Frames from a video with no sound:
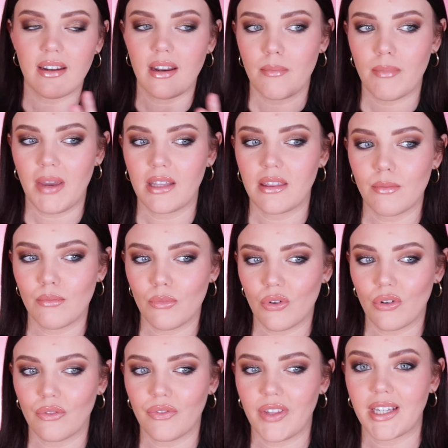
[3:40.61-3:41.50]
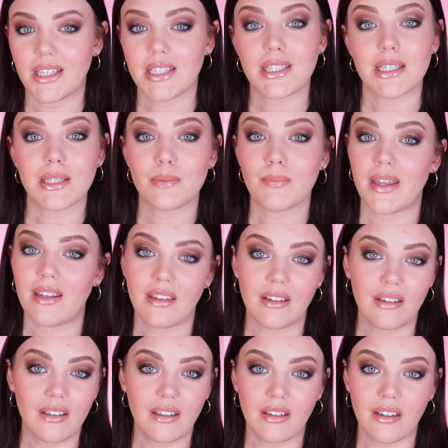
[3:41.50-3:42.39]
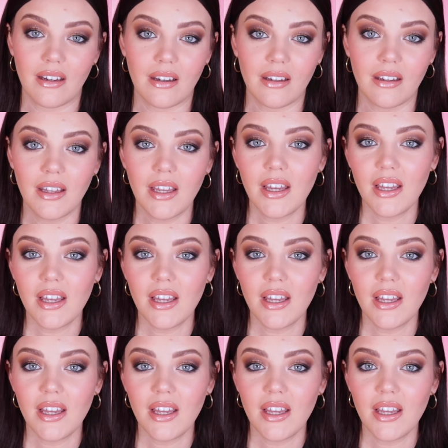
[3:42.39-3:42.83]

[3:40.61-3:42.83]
and made them more of like a suspended glitter